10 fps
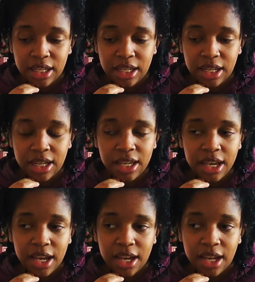I
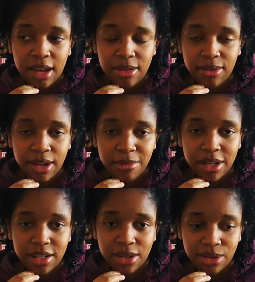have to find a
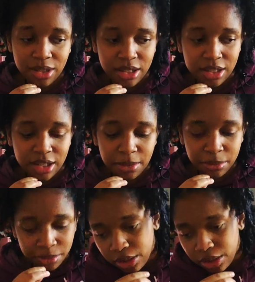place to host this thing.